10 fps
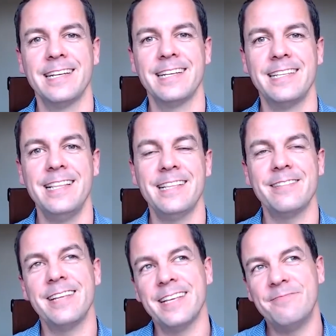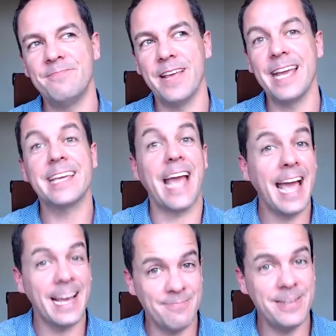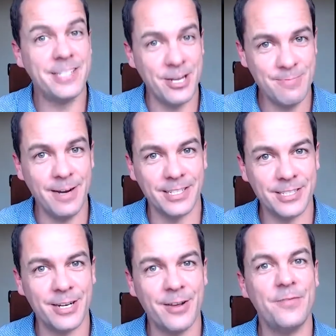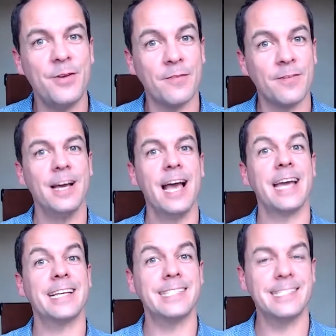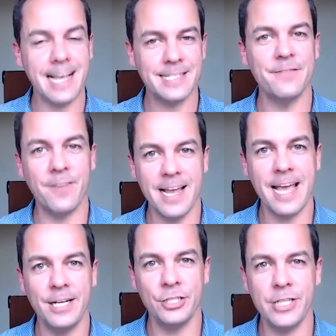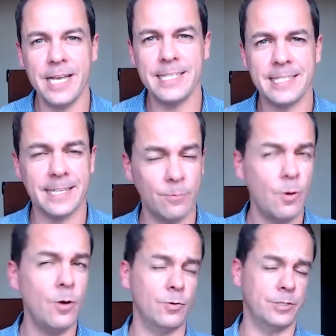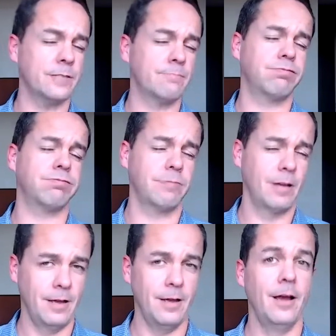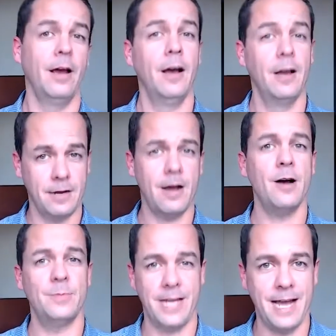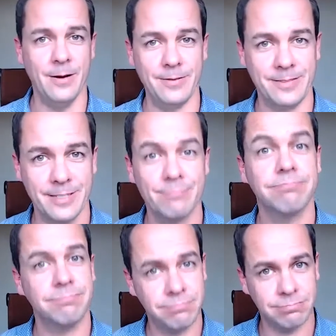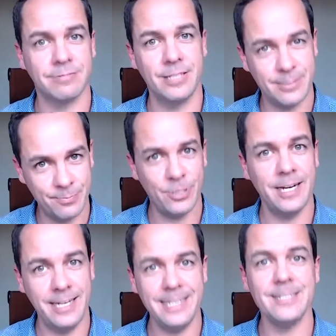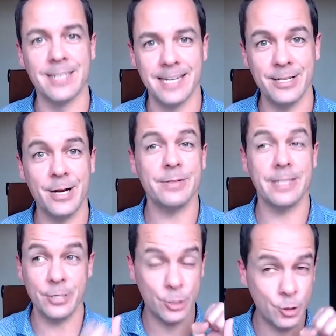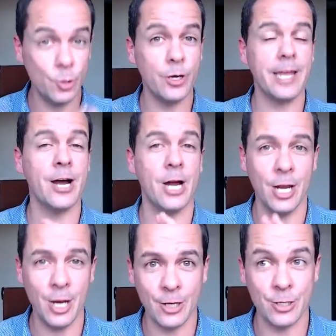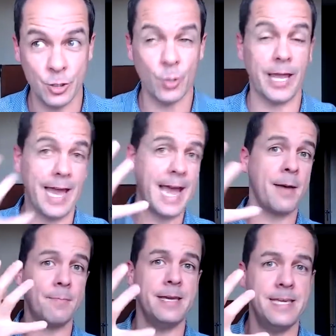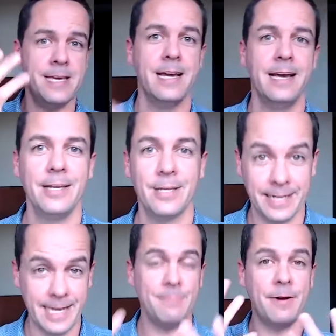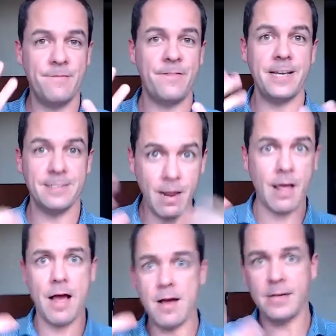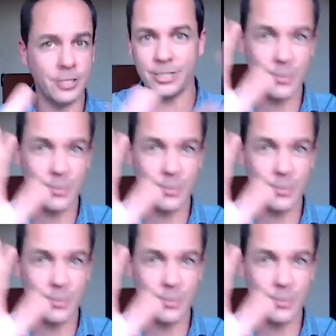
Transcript: It can be too much. You know, if you have excessive I energy, it's like, whoa, just calm down. Just put a lid on it. You know, it's like you're talking a lot. You're talking at me. You're like in my face. You got to